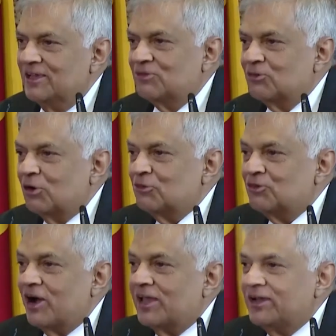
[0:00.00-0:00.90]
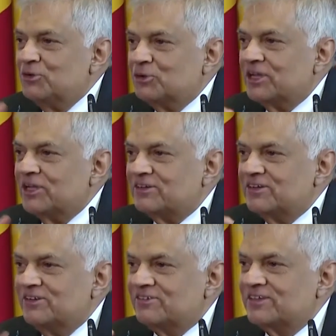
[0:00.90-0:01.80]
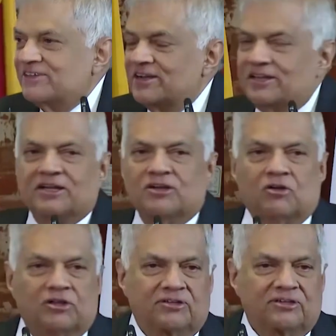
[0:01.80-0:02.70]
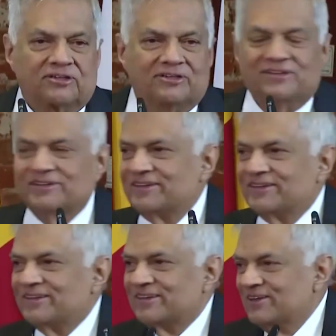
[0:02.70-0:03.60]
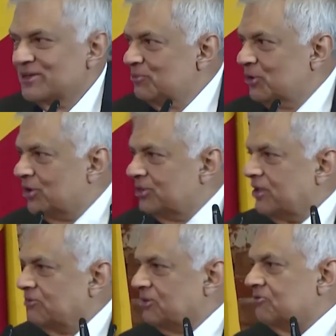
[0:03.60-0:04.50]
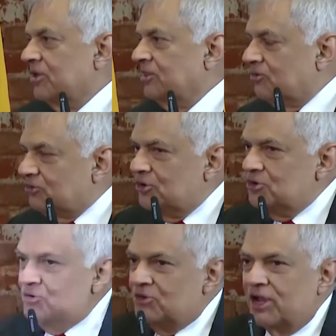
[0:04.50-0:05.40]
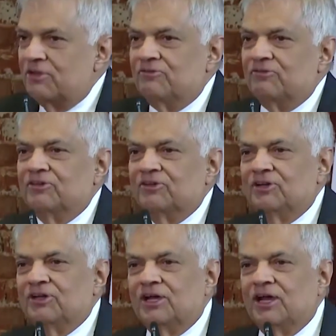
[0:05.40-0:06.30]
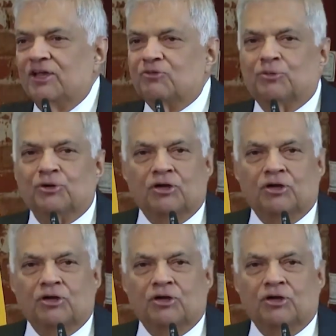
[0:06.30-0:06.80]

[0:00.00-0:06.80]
it's also for higher education, research and technology. Because that's the one that's going to drive our export